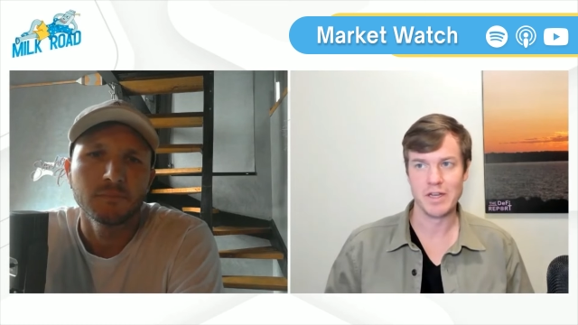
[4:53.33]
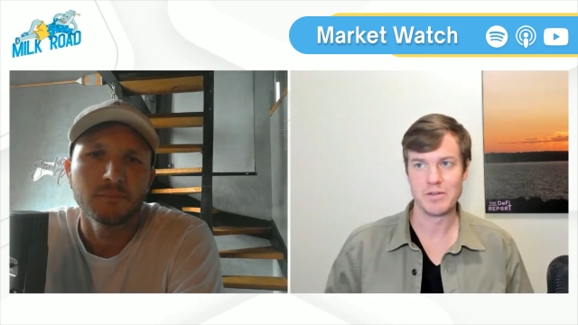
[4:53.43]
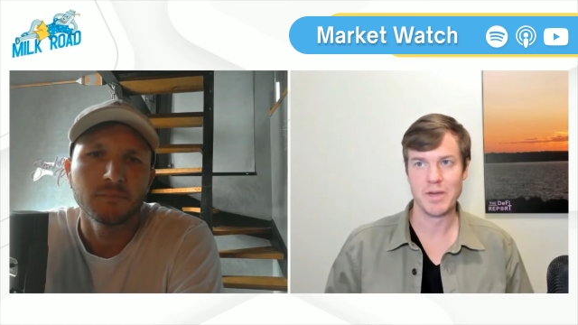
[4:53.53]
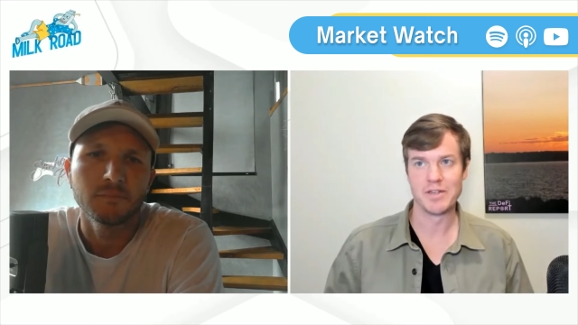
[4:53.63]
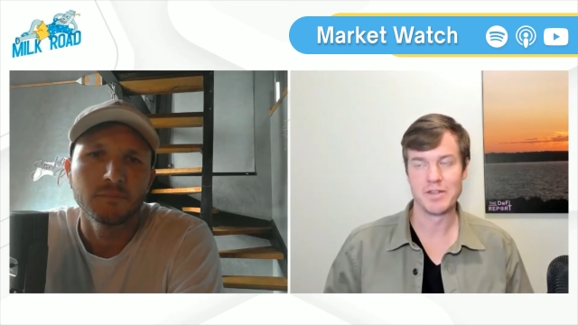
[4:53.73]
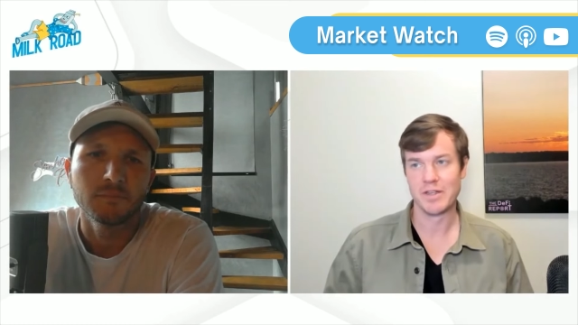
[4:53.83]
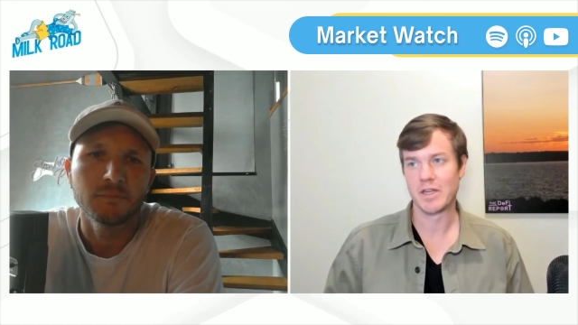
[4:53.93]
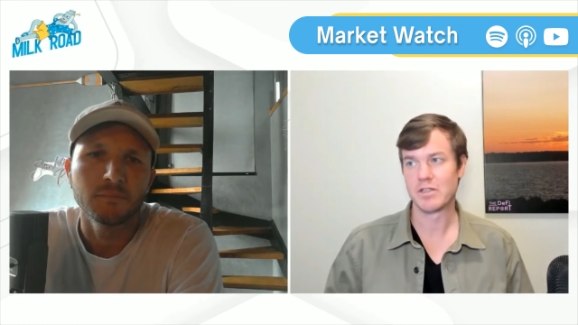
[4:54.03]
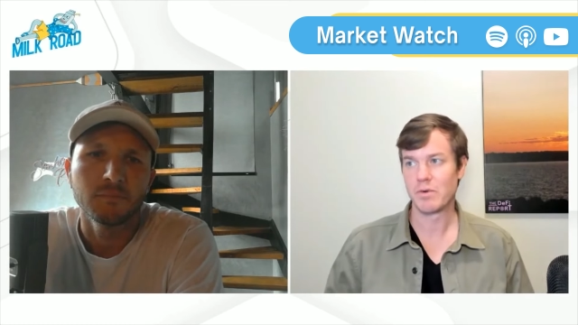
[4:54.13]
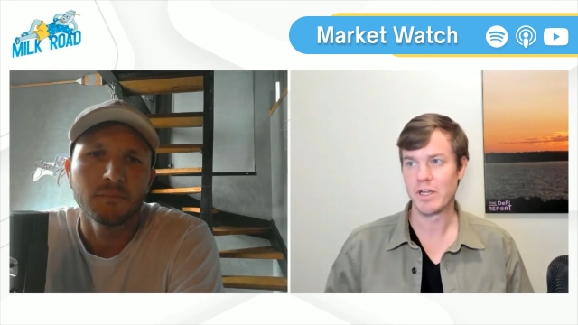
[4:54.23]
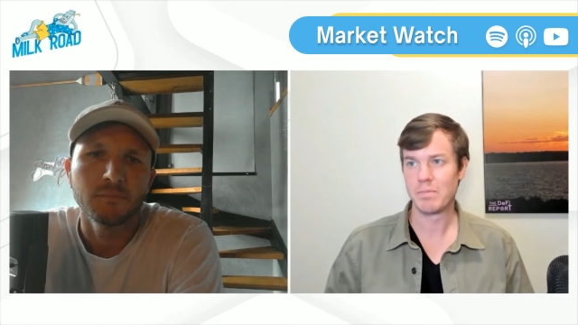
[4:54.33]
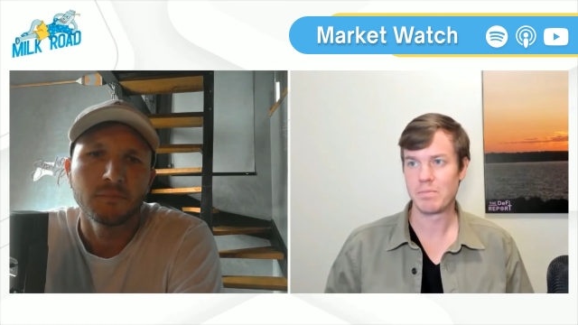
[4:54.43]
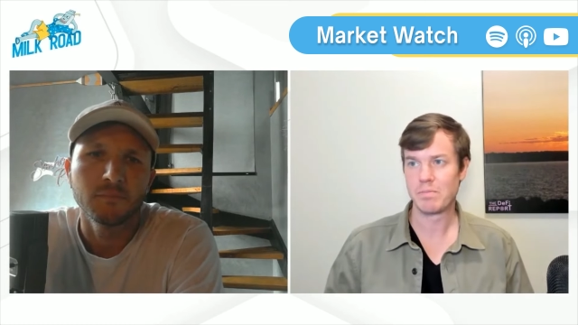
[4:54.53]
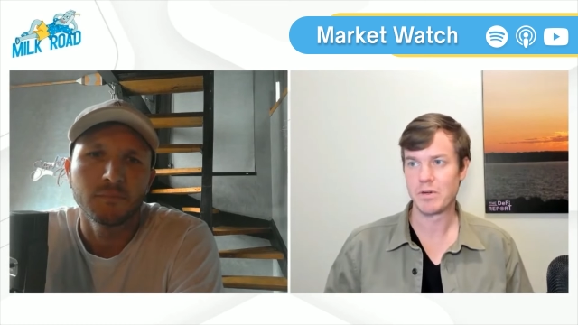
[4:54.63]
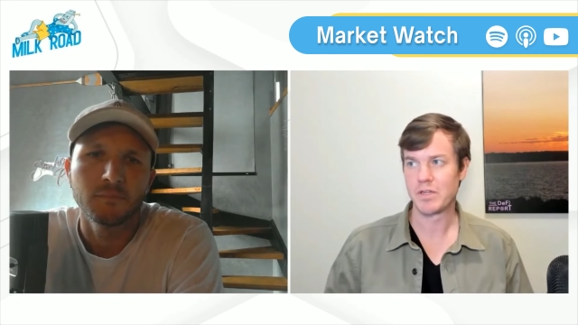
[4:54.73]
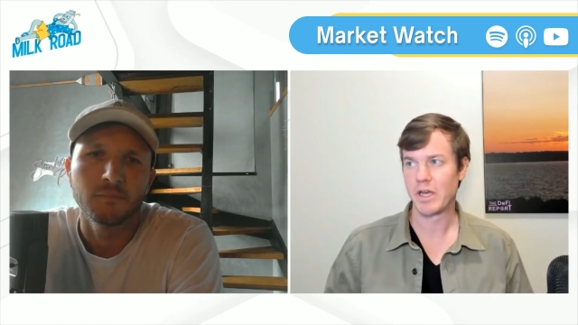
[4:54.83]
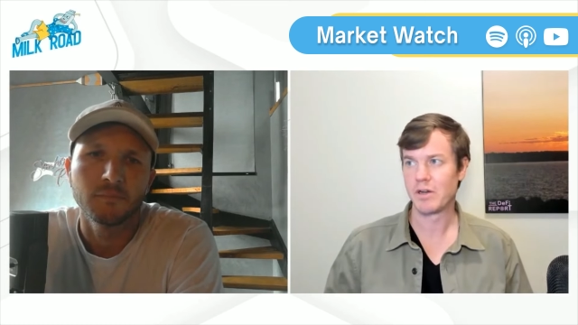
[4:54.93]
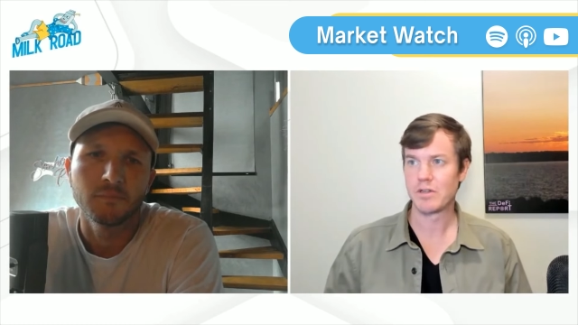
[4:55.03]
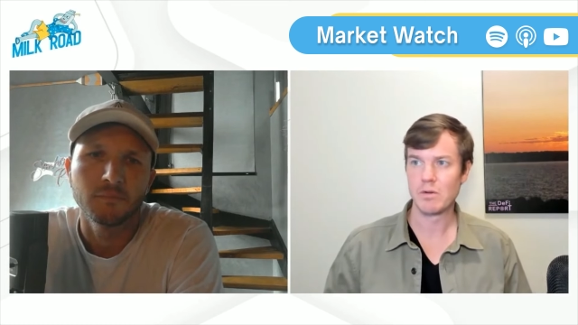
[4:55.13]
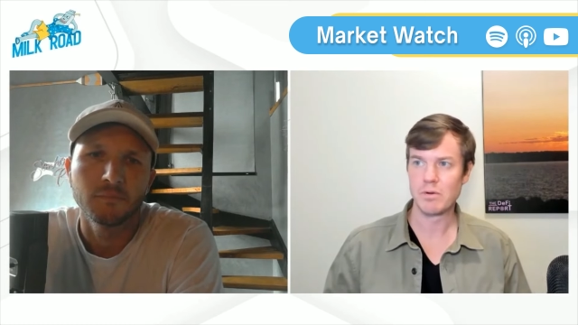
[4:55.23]
Speaker 1: As you mentioned, it's like a 20%
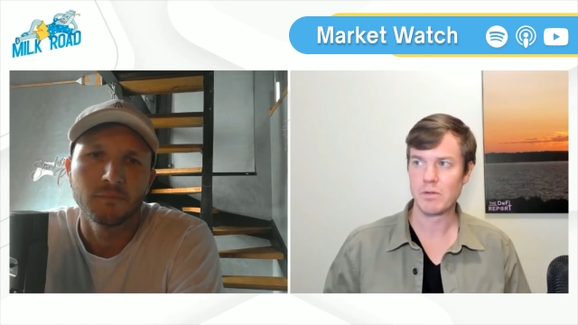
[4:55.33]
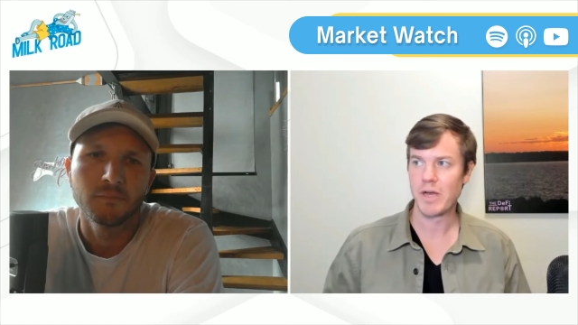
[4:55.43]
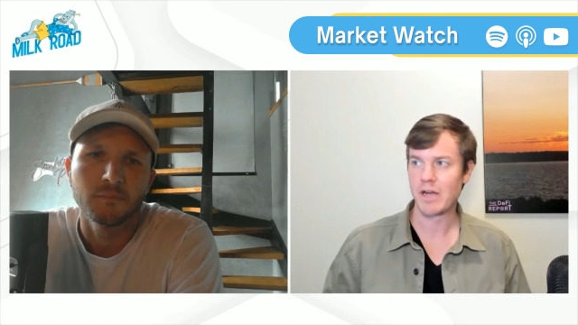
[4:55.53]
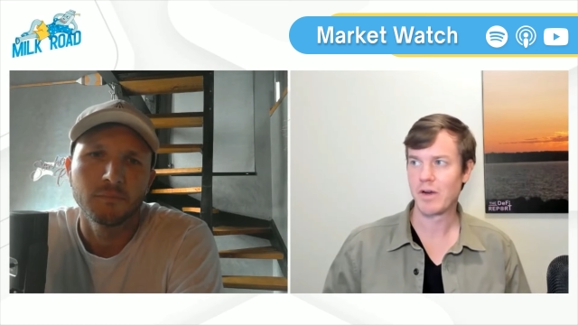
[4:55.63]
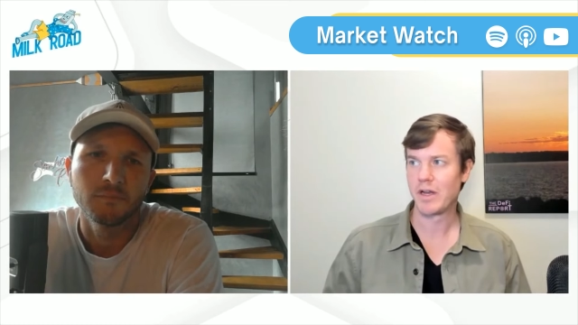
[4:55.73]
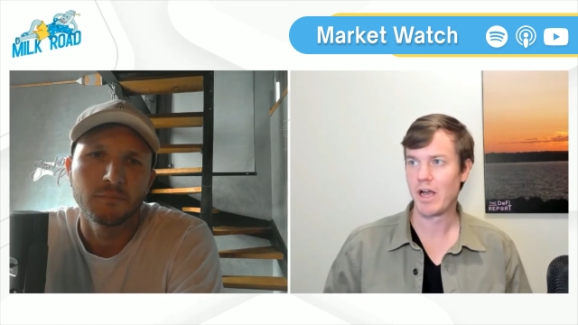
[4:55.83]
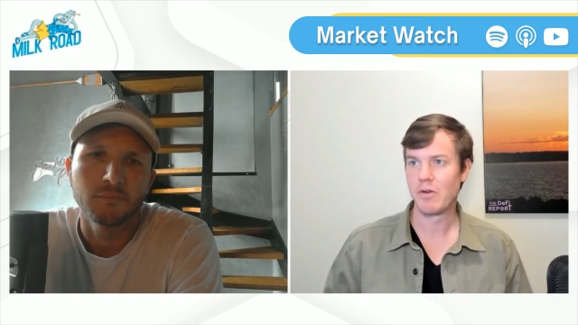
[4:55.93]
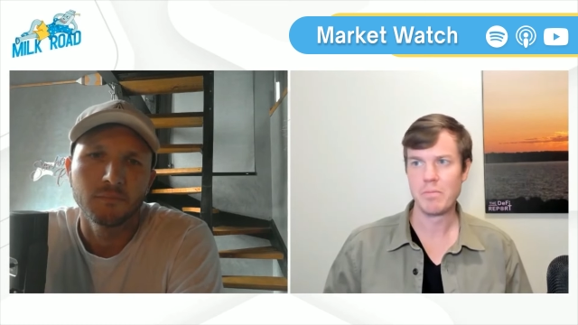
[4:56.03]
or so pullback right now.